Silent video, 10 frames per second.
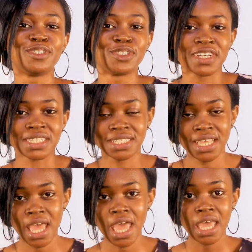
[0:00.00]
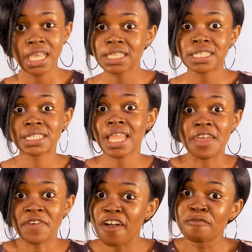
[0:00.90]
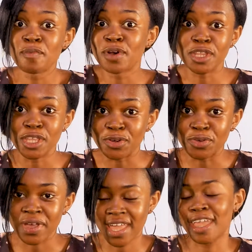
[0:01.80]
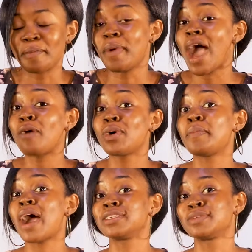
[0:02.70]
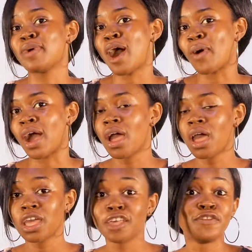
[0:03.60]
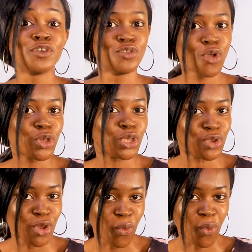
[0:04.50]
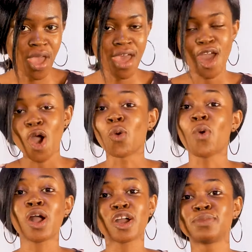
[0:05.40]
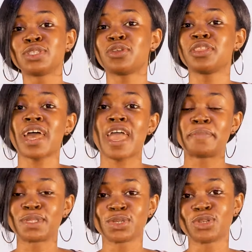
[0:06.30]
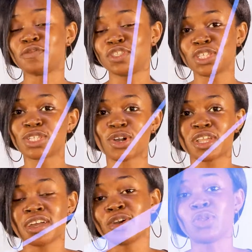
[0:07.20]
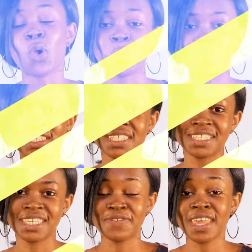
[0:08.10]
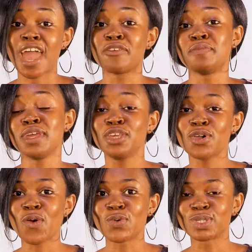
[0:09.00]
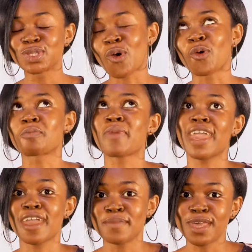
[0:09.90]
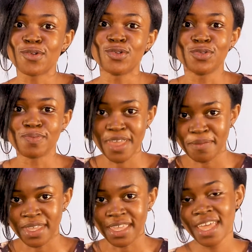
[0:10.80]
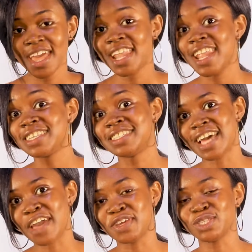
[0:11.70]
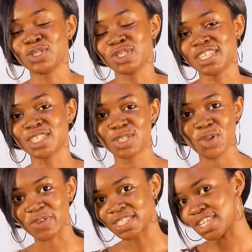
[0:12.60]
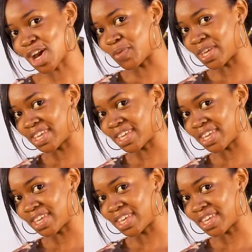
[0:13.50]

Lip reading: dress. In this life, have money, hey, power past power. If you know, you know. Welcome to another episode of Gist Corner on OPC TV. I remain your host of Payemi Olubemi. Let's dive into today's stories, shall we?